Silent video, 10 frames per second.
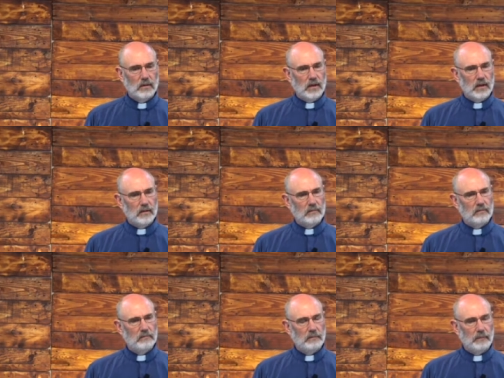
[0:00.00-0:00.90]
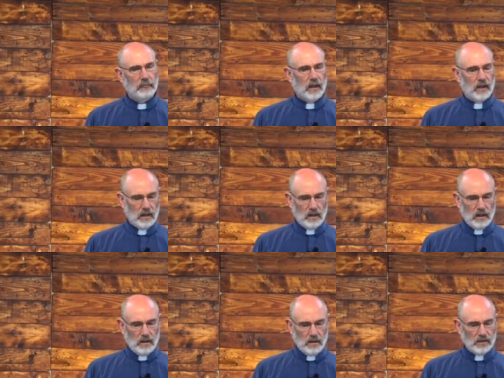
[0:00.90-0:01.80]
1st
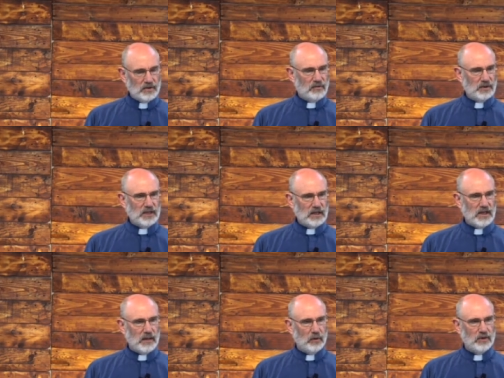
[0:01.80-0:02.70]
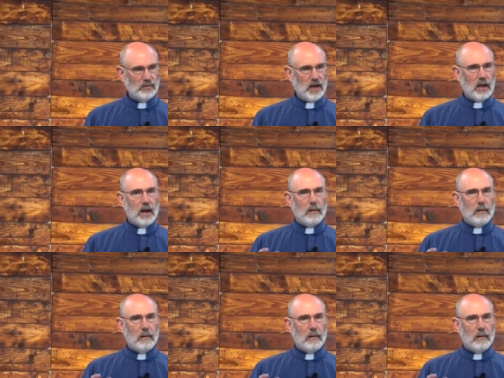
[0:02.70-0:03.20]
and 2nd Samuel is about